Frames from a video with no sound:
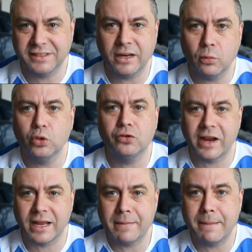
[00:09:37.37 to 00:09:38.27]
then I would
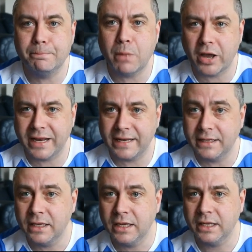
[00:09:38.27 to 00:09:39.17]
recommend buying
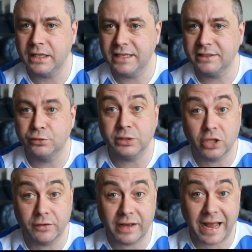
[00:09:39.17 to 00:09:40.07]
the switch
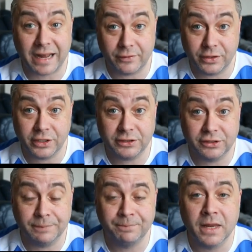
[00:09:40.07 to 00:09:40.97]
off adverts.